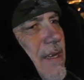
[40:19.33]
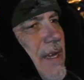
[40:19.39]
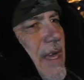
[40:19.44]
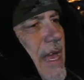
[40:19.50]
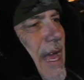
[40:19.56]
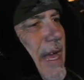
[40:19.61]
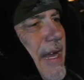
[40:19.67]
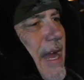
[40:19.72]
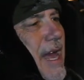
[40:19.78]

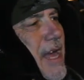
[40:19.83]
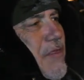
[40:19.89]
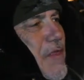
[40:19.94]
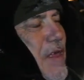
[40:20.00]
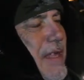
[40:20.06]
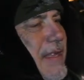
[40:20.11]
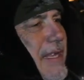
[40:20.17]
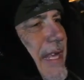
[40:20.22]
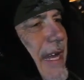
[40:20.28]
and I
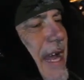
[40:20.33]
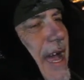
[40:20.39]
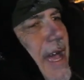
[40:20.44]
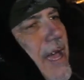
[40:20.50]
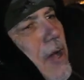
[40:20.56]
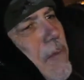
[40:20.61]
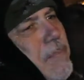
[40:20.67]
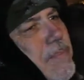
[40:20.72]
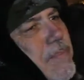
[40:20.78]
think that I
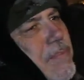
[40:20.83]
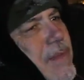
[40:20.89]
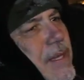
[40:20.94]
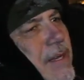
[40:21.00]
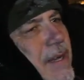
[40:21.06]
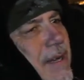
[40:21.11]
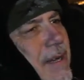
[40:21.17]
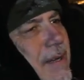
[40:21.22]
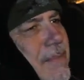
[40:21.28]
helped
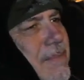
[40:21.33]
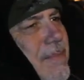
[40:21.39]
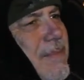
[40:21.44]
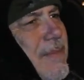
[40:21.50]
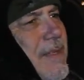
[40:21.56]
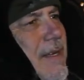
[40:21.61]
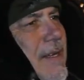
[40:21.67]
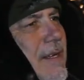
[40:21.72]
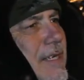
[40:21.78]

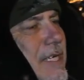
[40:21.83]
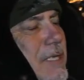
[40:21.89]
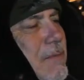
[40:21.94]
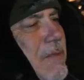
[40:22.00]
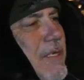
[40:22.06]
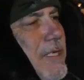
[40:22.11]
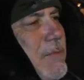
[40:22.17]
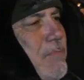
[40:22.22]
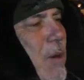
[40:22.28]

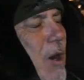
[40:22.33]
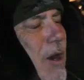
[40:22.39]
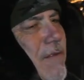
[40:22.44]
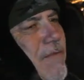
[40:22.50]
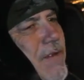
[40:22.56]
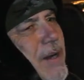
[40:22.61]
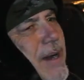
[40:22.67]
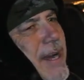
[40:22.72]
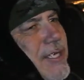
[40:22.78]
as part
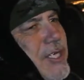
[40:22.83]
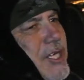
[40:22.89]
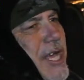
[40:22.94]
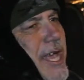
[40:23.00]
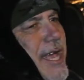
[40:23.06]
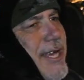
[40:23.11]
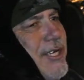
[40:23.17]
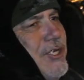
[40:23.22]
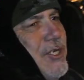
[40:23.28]
of their
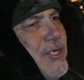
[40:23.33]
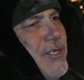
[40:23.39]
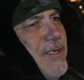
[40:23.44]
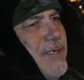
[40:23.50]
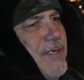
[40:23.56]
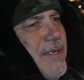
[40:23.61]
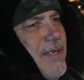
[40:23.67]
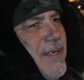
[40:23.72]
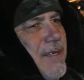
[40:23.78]
education
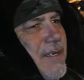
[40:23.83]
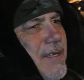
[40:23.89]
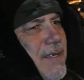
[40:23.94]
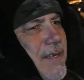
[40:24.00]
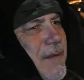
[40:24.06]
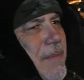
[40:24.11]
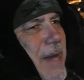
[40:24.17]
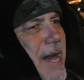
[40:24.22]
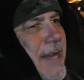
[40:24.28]

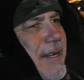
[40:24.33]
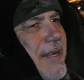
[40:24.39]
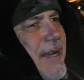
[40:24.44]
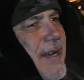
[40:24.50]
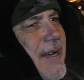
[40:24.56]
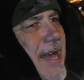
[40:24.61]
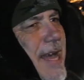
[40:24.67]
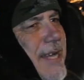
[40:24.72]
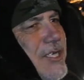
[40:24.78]
about
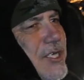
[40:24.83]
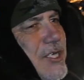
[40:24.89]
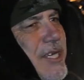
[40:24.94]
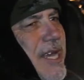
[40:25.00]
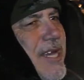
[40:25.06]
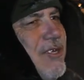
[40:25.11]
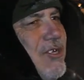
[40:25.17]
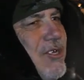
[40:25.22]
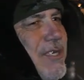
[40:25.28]

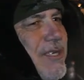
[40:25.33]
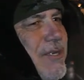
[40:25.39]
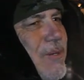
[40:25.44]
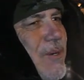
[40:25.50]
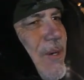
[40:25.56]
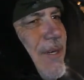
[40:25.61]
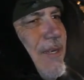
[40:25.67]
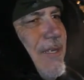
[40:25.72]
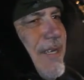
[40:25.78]
agitation and
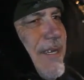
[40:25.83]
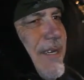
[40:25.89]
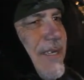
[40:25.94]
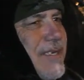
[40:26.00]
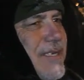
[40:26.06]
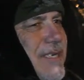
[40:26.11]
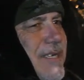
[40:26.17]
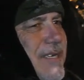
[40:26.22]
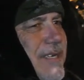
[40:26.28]
organizing.